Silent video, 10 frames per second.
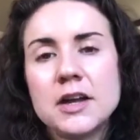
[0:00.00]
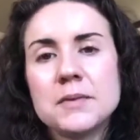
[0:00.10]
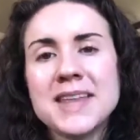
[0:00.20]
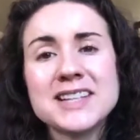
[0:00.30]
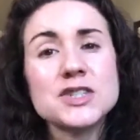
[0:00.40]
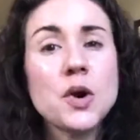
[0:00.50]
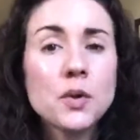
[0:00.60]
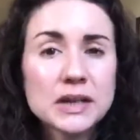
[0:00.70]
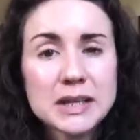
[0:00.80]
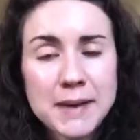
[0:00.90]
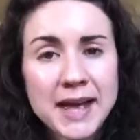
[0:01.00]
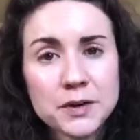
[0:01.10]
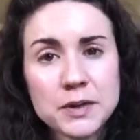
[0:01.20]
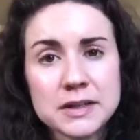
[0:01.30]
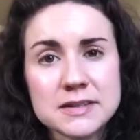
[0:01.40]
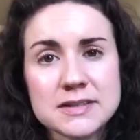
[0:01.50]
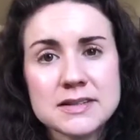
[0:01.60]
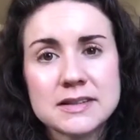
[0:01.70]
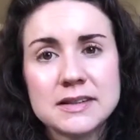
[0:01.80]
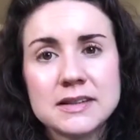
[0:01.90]
That's totally backwards.
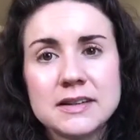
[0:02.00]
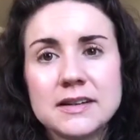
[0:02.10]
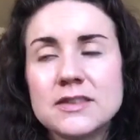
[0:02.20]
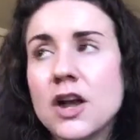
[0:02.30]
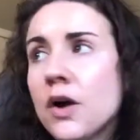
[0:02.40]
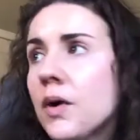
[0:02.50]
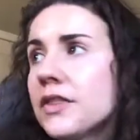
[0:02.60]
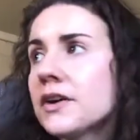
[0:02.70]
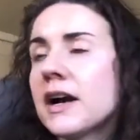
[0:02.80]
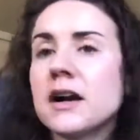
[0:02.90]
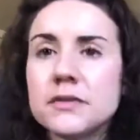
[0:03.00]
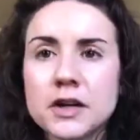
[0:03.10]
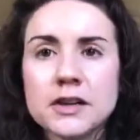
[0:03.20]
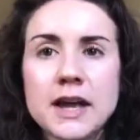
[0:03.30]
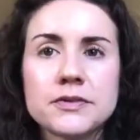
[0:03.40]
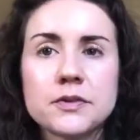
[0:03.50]
No other area of our life,